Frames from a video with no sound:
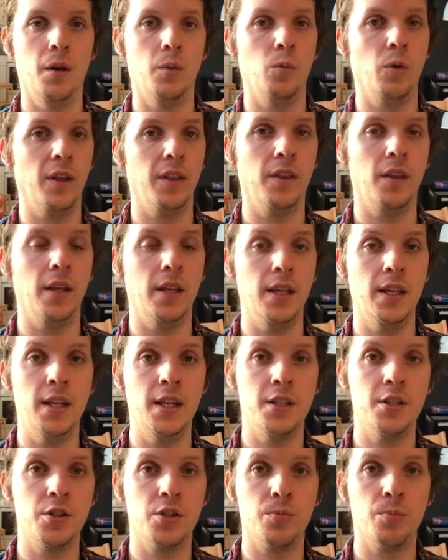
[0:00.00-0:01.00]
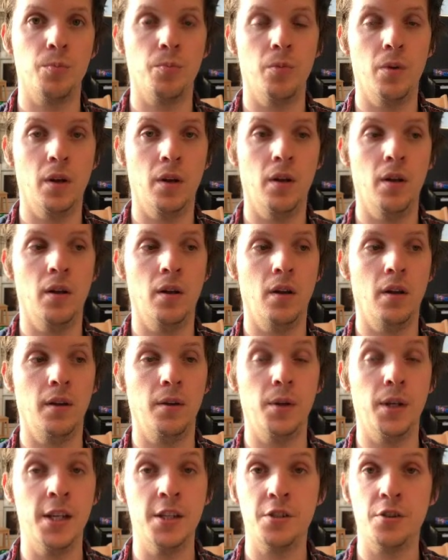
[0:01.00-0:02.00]
with each
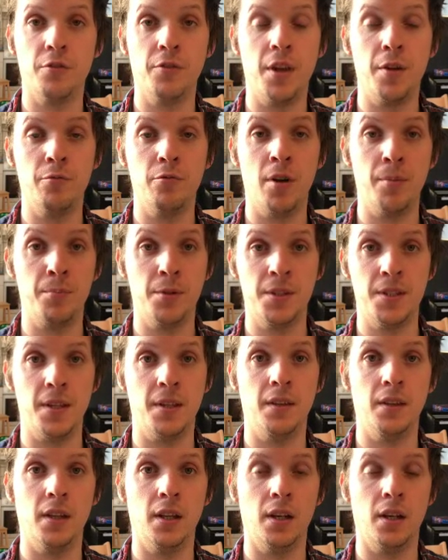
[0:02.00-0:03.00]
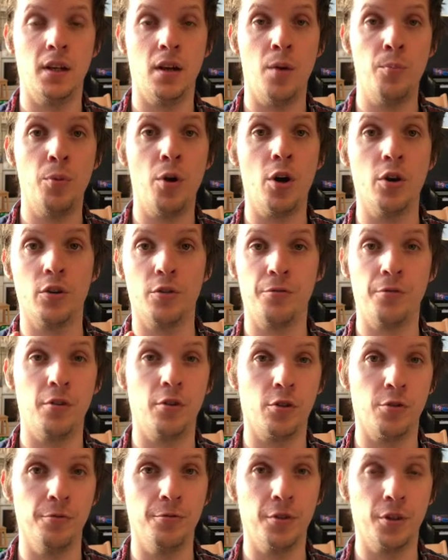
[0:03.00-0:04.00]
of them representing a part of
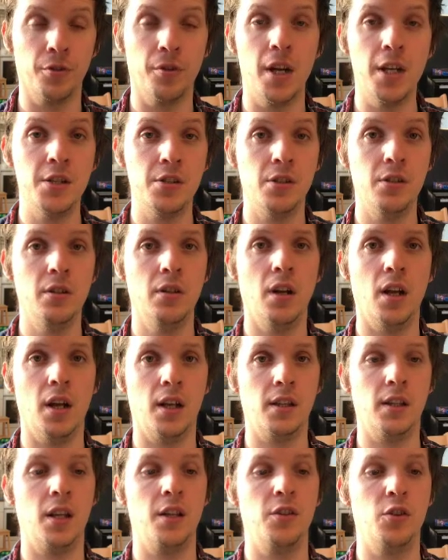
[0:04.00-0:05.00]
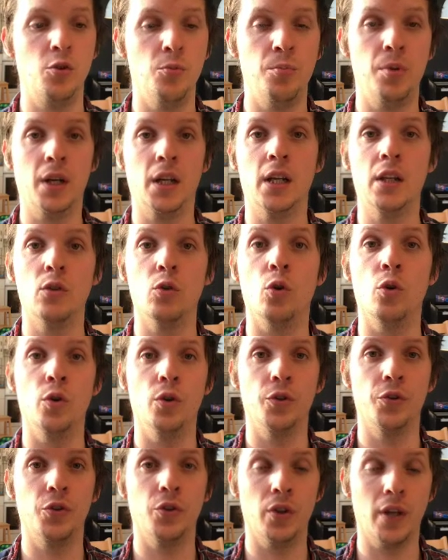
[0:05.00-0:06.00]
your configuration, and then you bring it
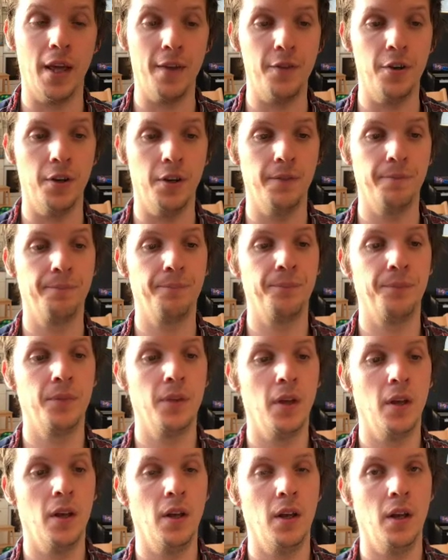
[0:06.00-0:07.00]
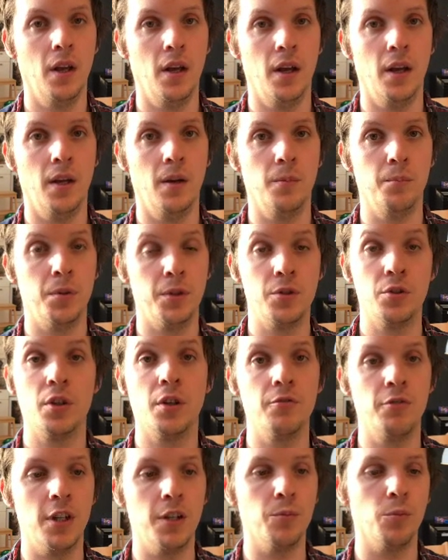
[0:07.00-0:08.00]
all together. But you
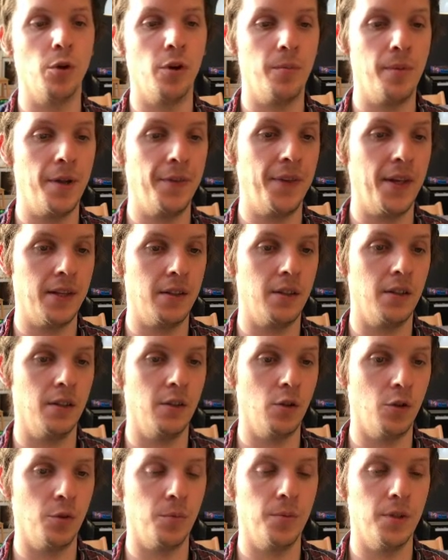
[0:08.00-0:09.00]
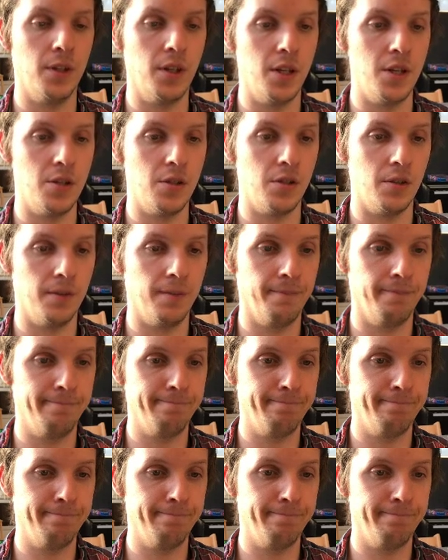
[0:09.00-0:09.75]
can read more about that in documentation.